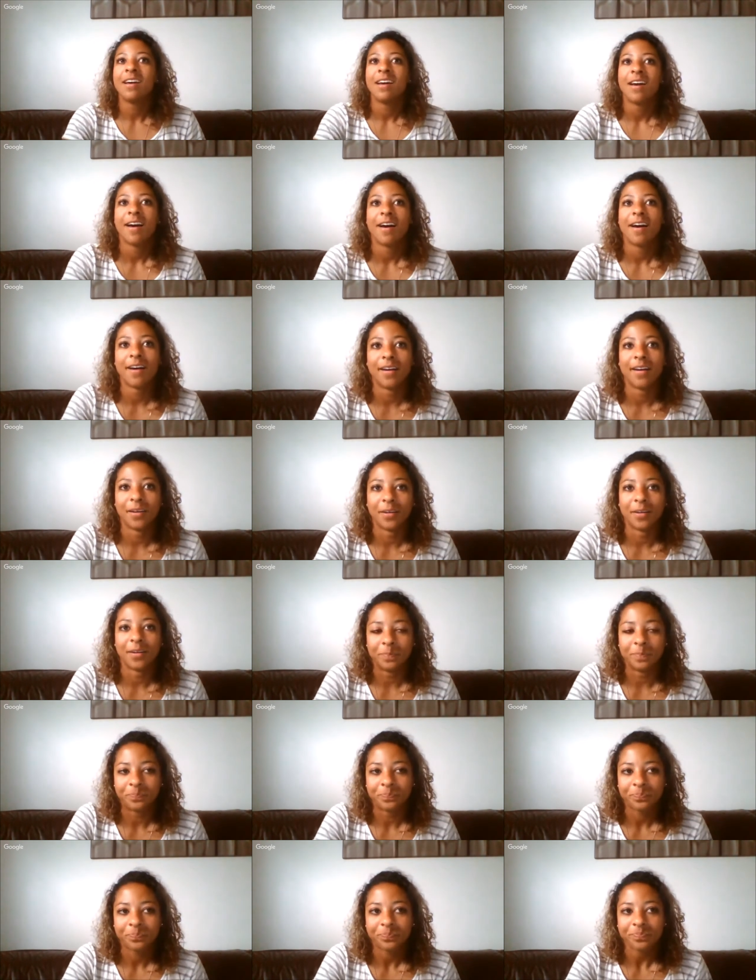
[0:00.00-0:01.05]
Um,
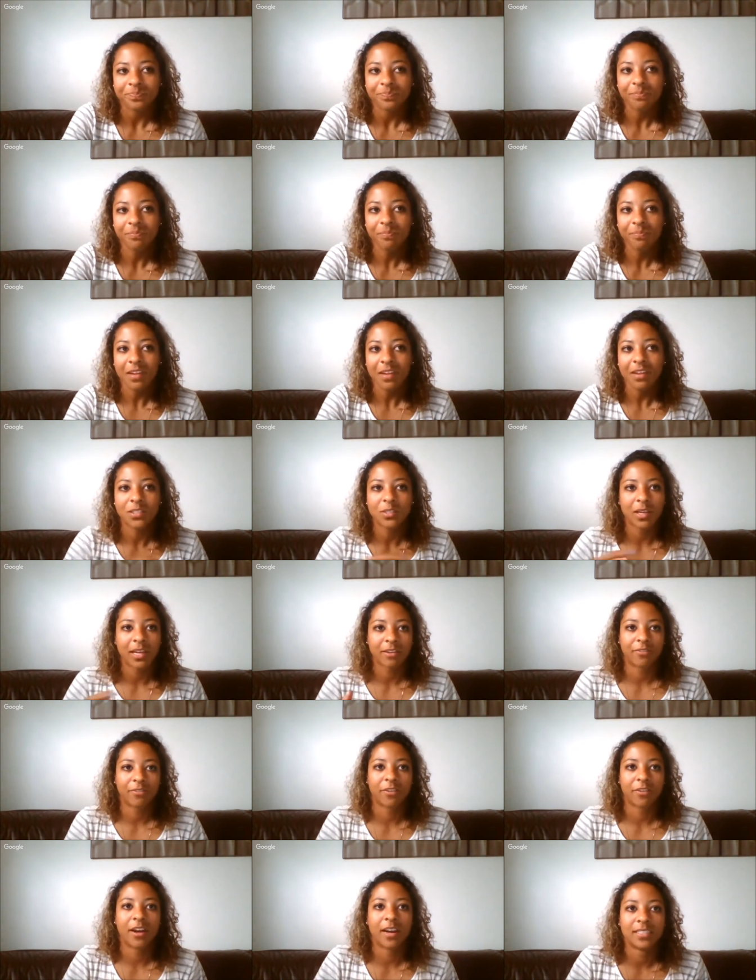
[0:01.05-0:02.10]
so like for
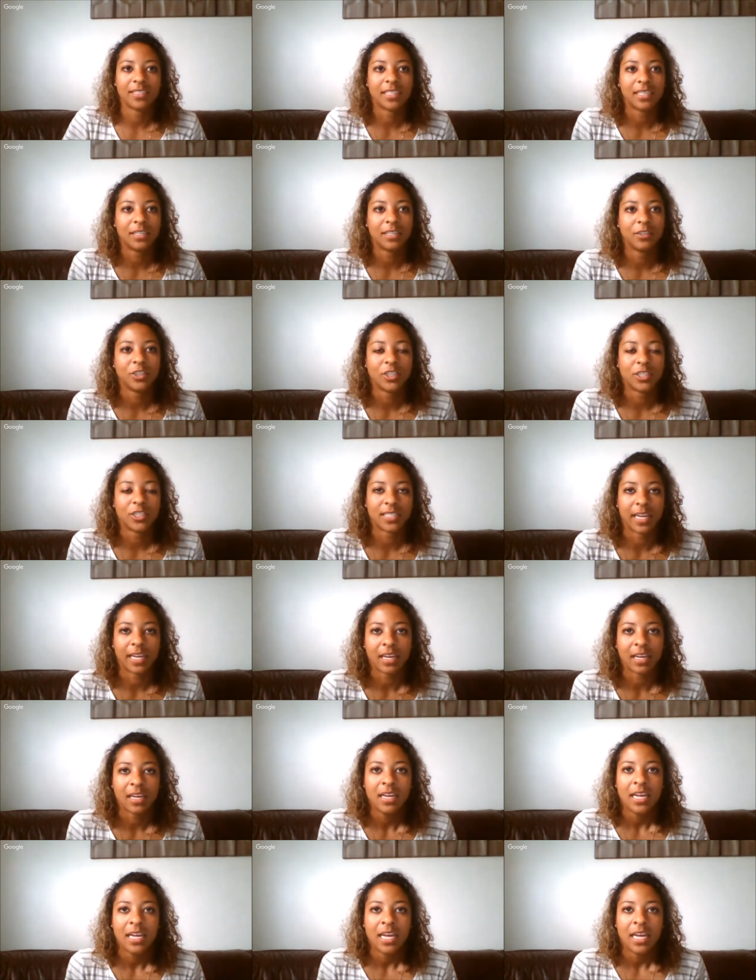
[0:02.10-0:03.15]
us, it was just like,
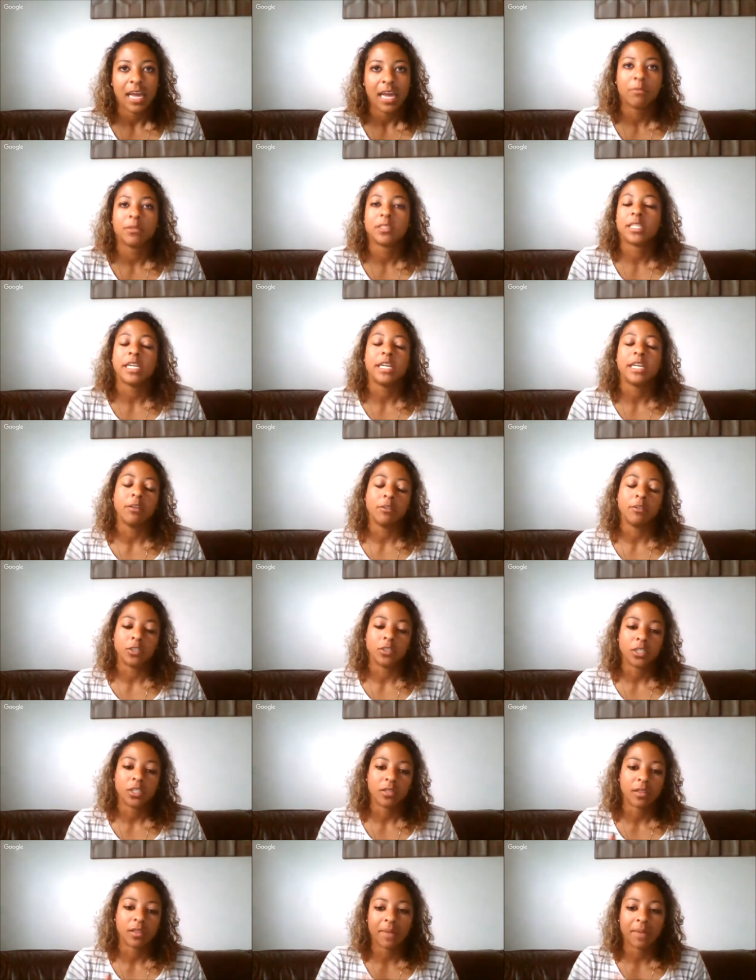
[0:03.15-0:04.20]
it was huge. The
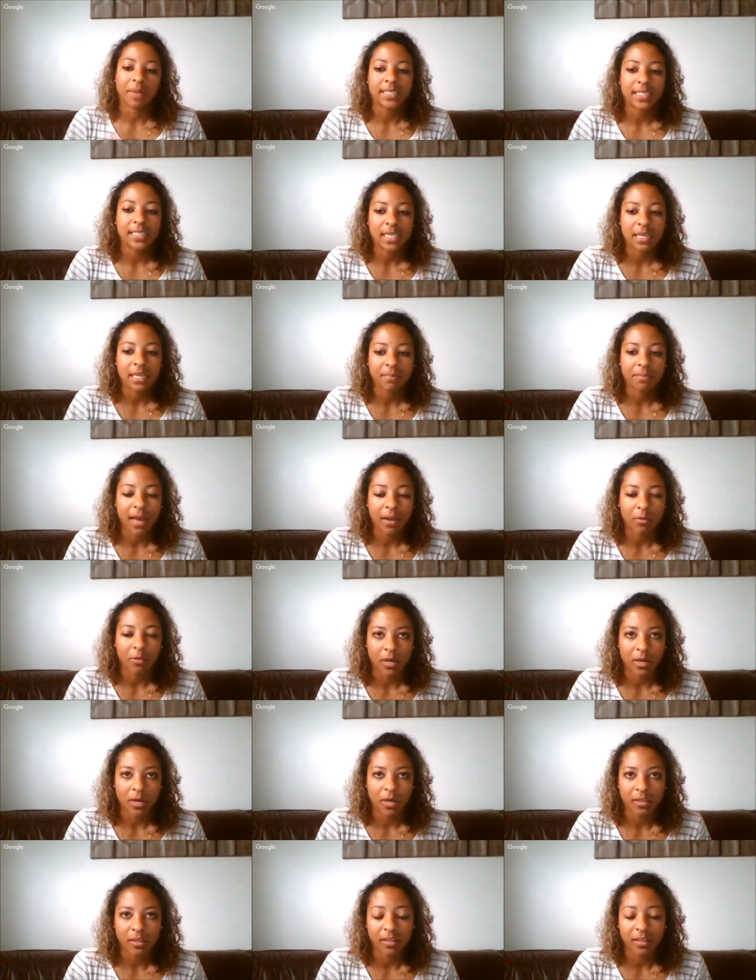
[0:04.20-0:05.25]
men's team had
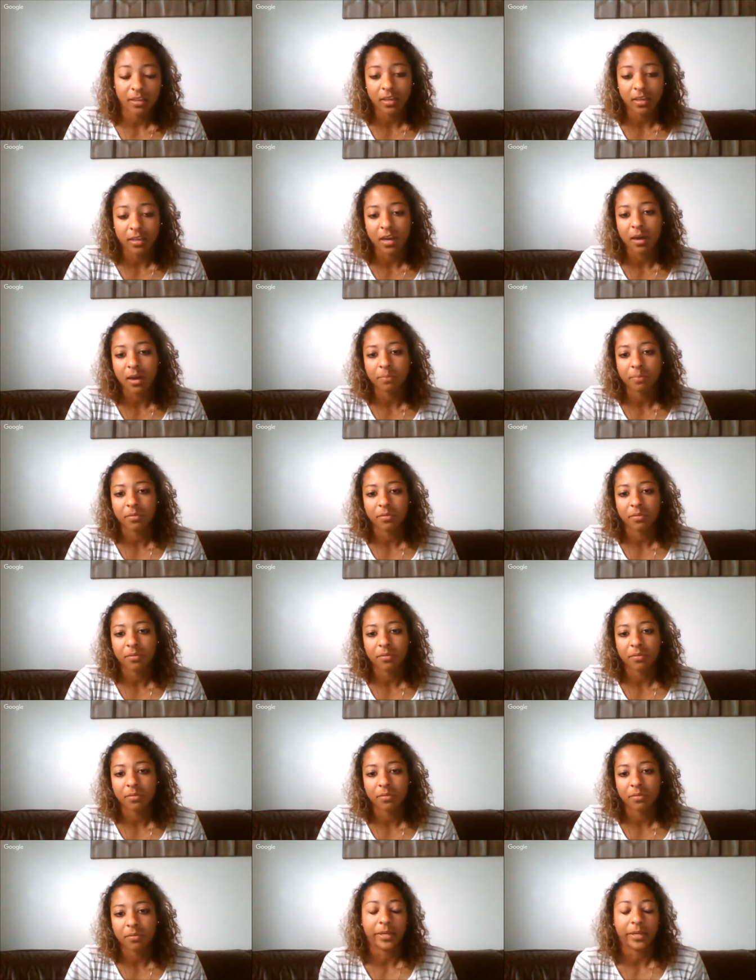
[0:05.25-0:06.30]
won the cup a few
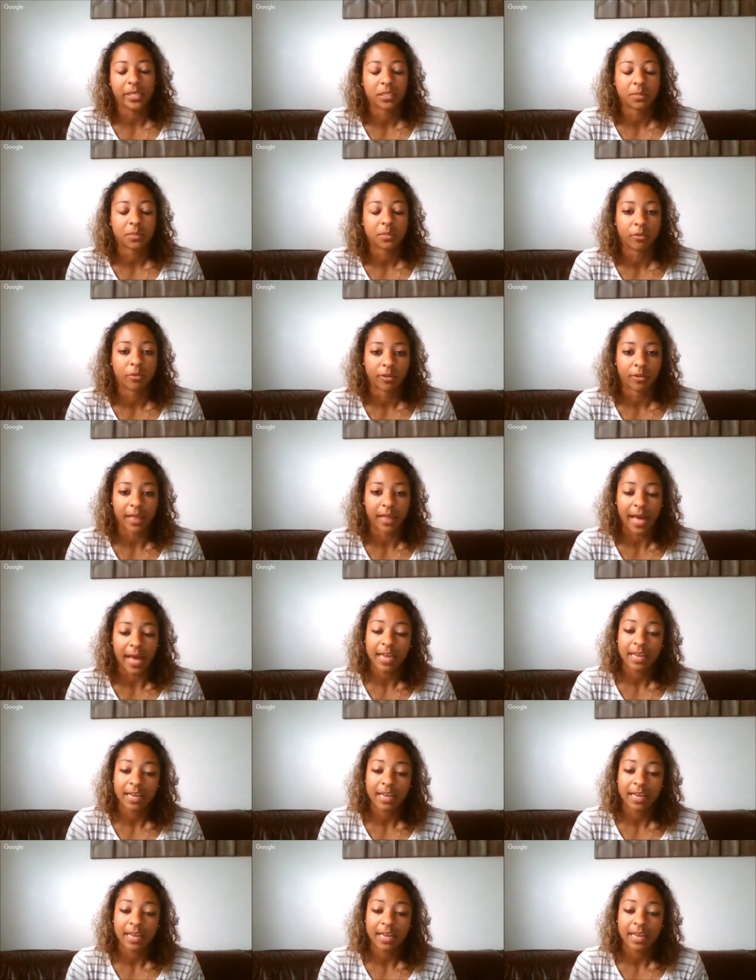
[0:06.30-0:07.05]
weeks before that.